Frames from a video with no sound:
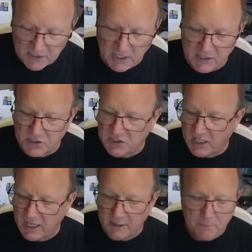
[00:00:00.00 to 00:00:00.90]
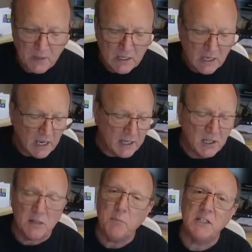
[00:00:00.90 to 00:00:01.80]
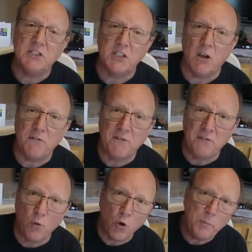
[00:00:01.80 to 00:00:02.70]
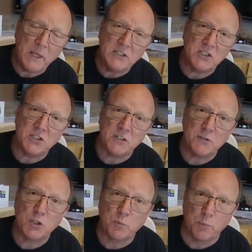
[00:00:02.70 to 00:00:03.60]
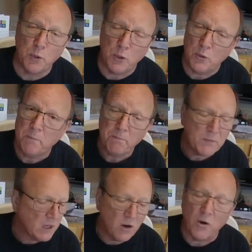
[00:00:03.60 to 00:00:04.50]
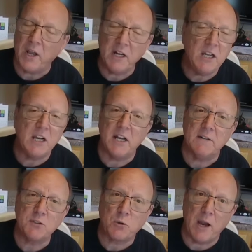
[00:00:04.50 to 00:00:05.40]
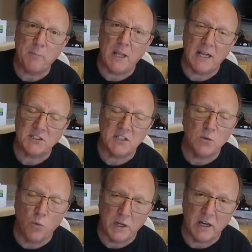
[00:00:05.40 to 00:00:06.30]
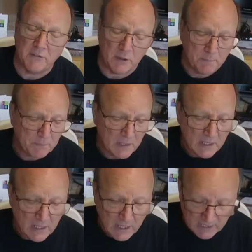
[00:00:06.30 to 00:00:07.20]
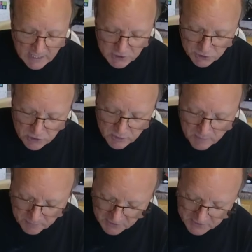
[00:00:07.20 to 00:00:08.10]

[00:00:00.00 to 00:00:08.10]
the inside, I cut myself 4 pieces of sprue or any kind of scrap plastic, whatever. And I took the